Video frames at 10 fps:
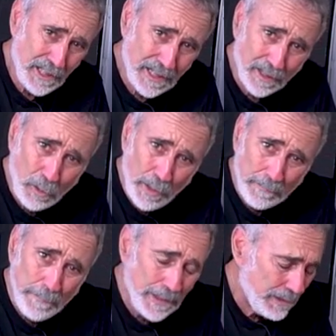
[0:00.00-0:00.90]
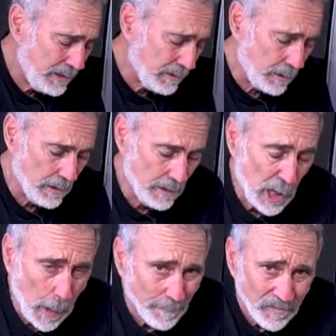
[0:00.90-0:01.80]
to take a quick minute here
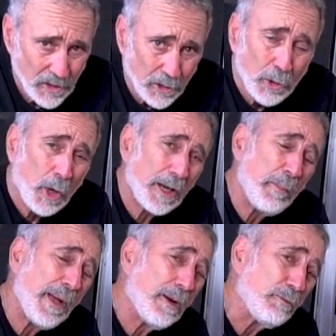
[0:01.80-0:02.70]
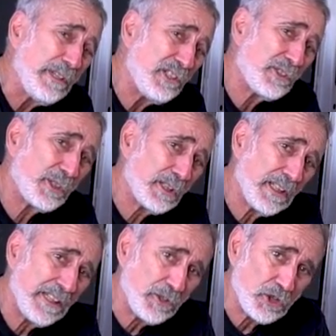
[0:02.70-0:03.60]
to talk about
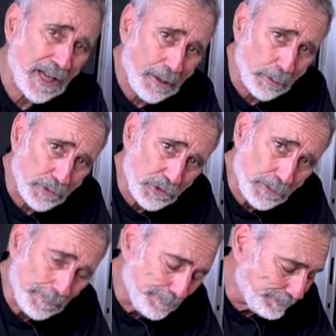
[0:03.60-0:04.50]
recirculating showers.